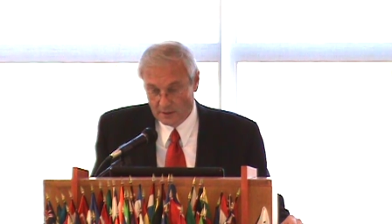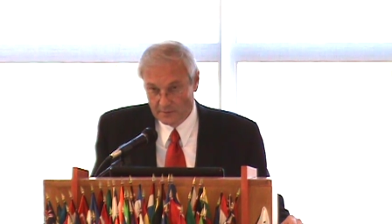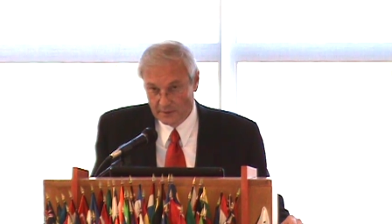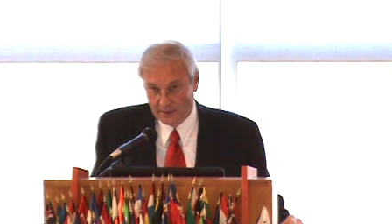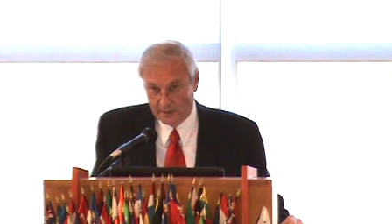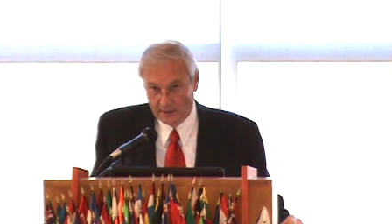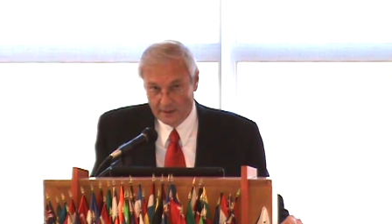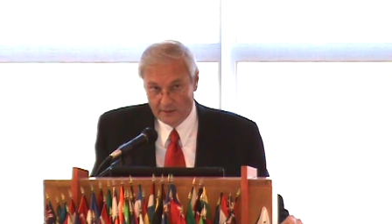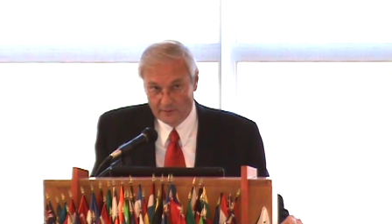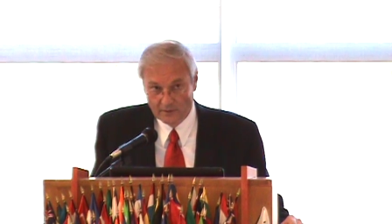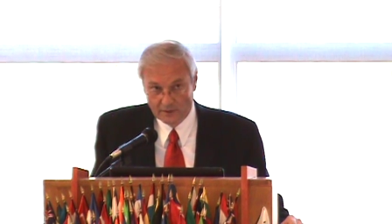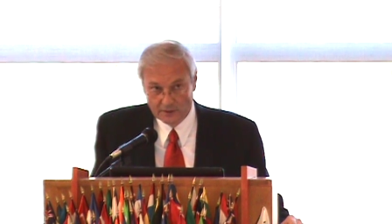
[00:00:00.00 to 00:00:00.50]
Uh,
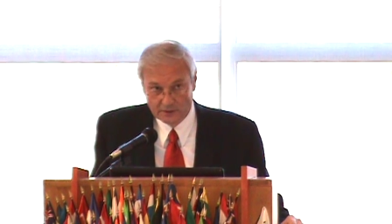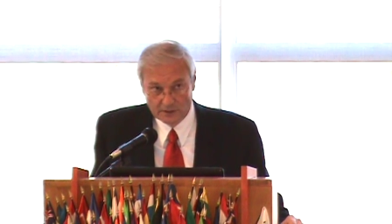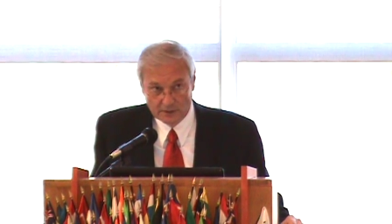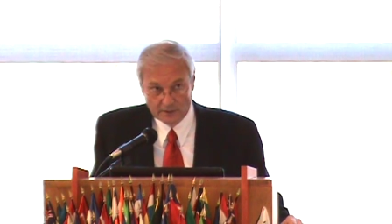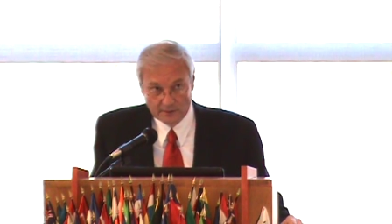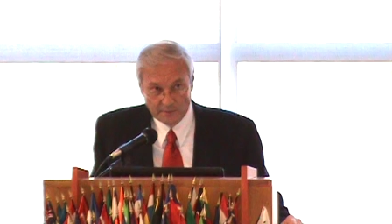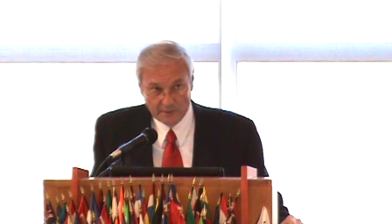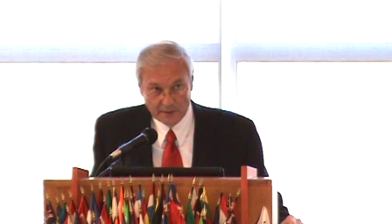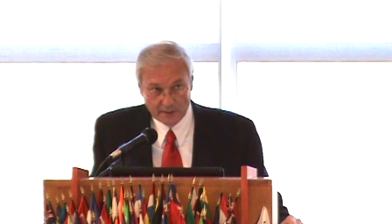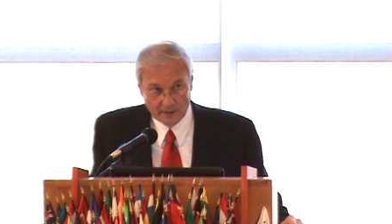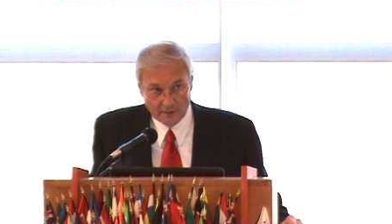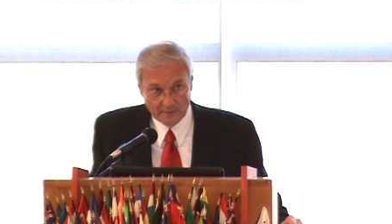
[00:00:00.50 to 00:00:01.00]
Army, and
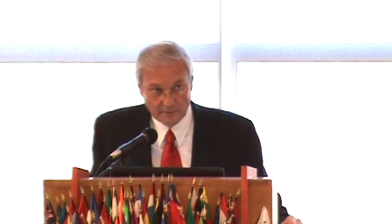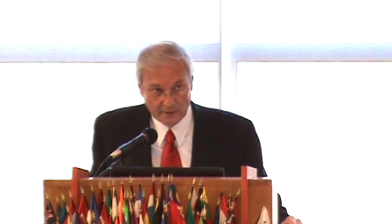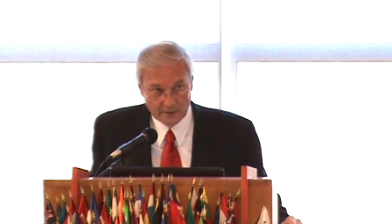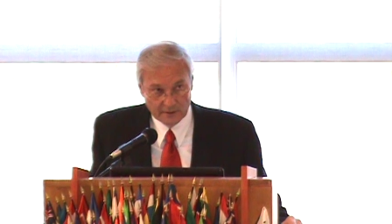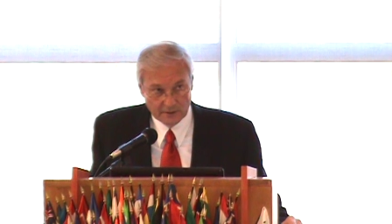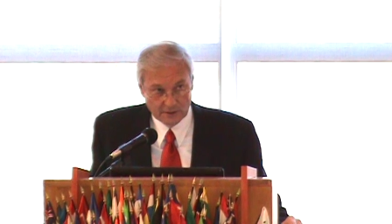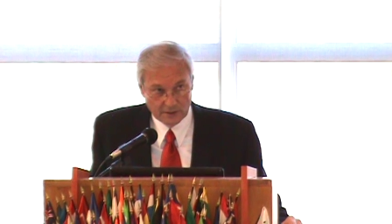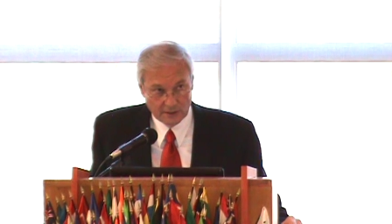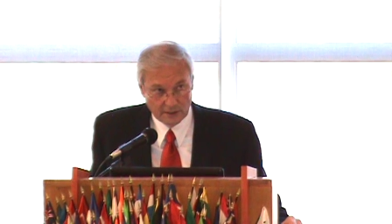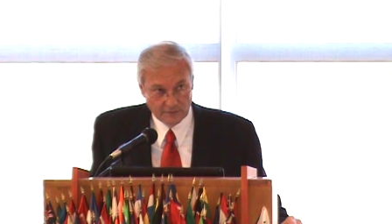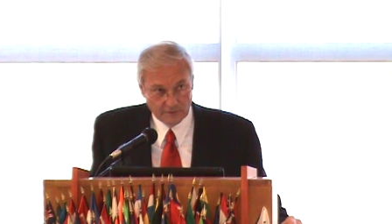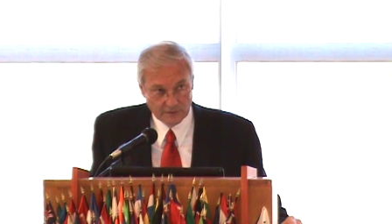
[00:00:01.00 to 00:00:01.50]
eventually becoming
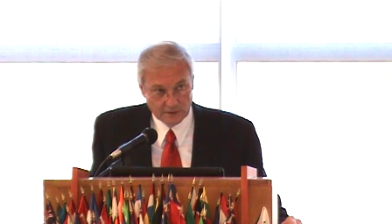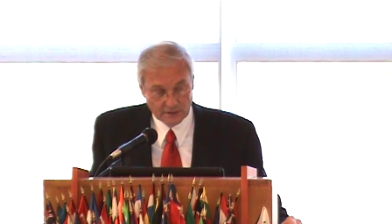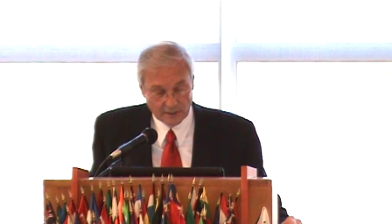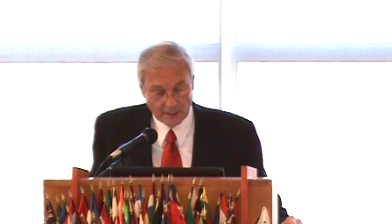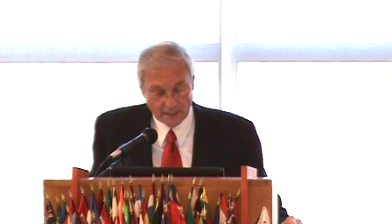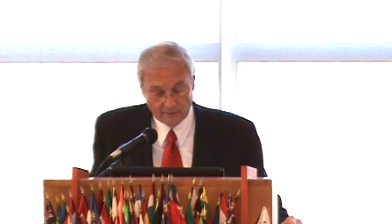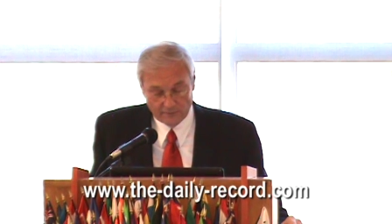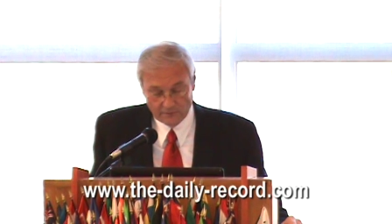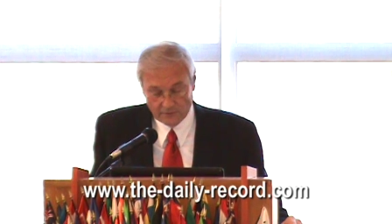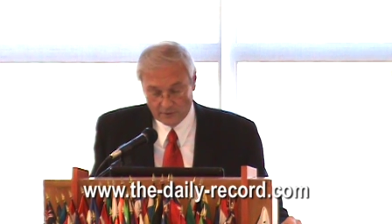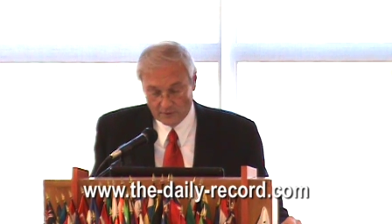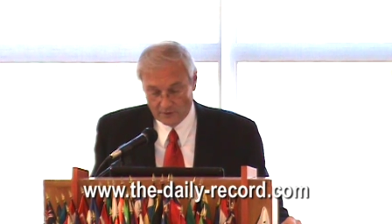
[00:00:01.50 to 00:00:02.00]
the Chief of
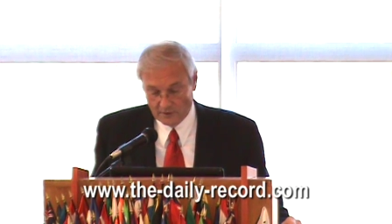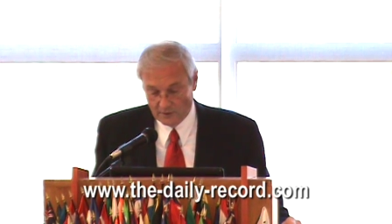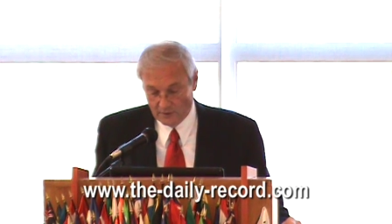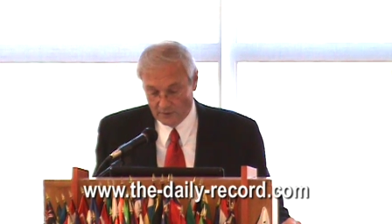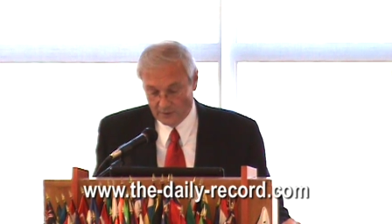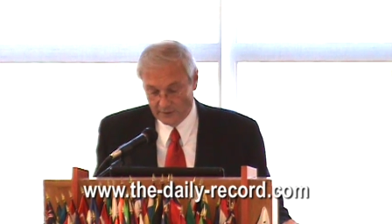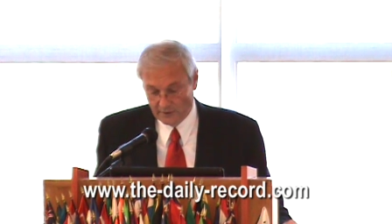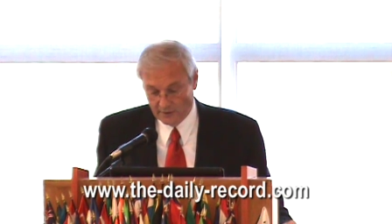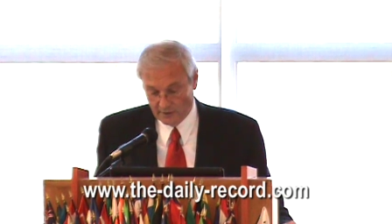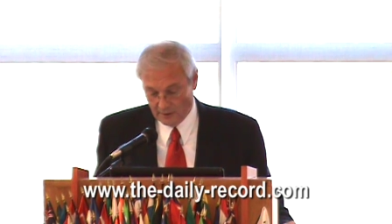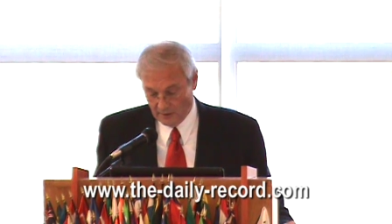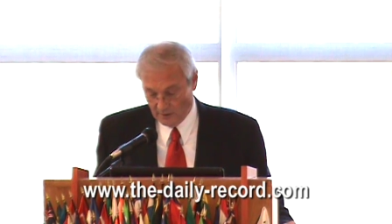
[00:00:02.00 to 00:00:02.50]
Staff for
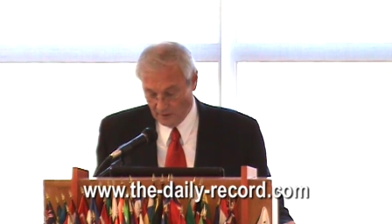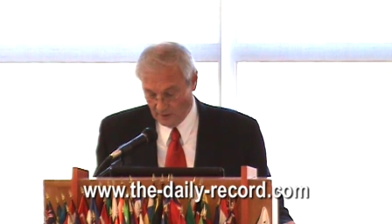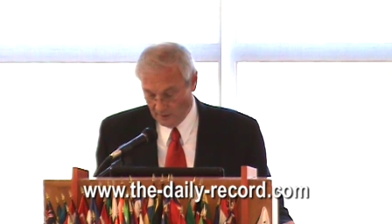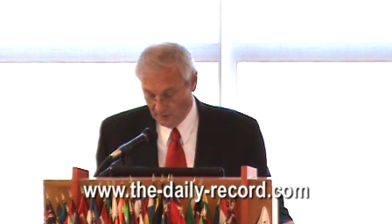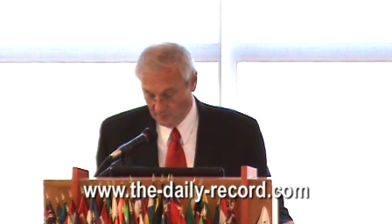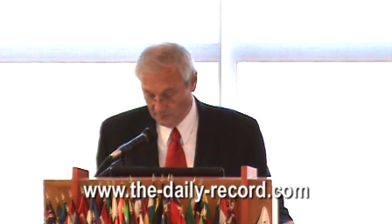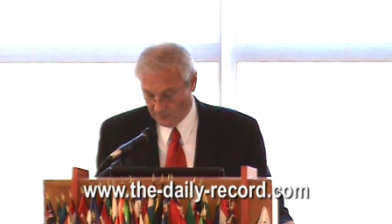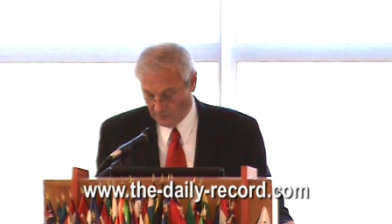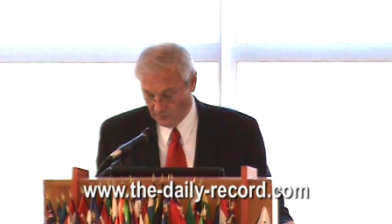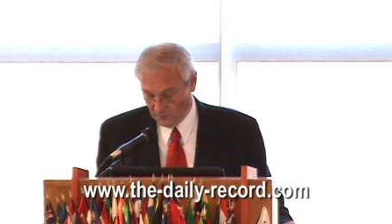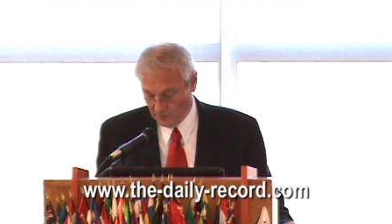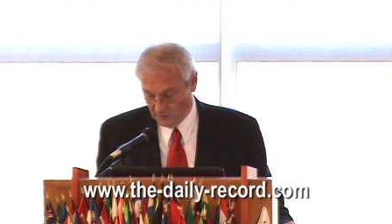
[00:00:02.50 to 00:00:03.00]
all the ar
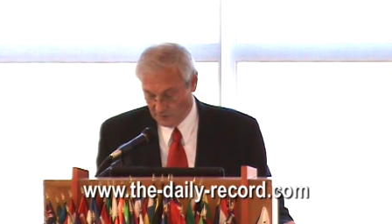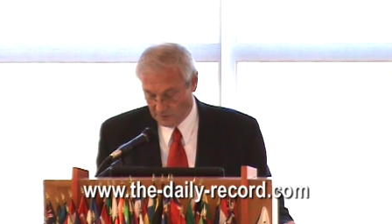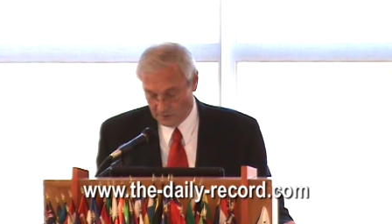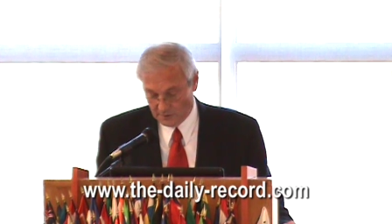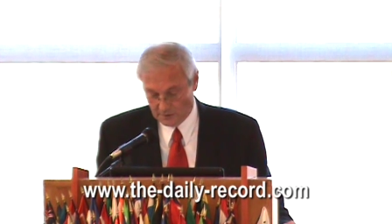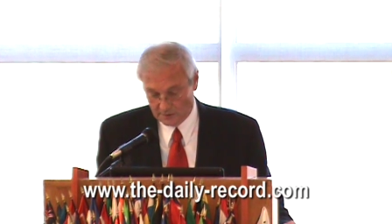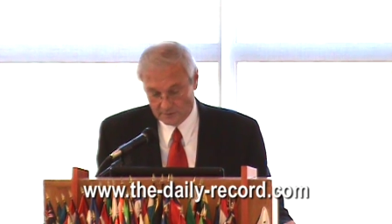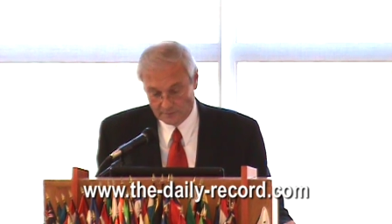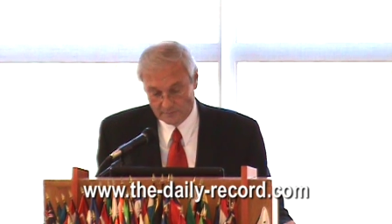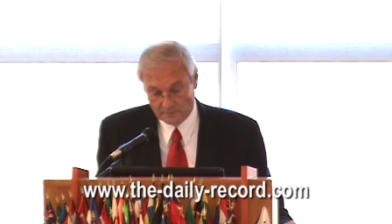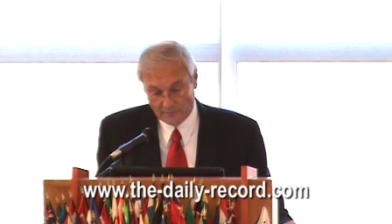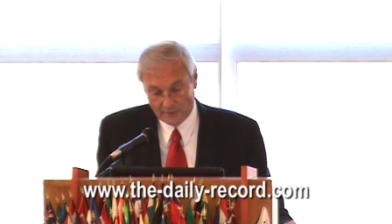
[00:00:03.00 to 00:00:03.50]
armed
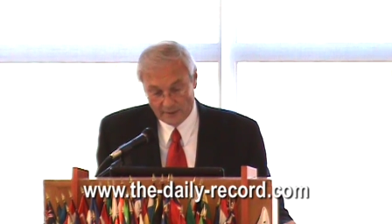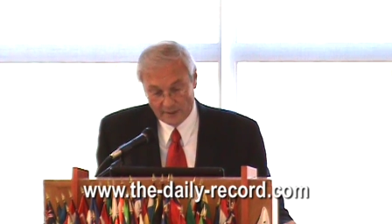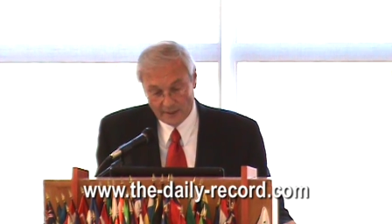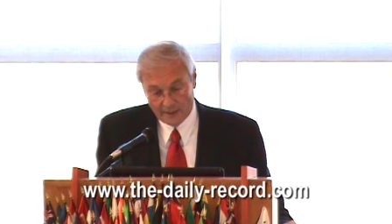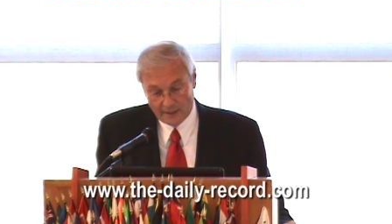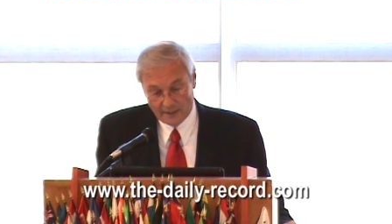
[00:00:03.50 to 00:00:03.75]
forces.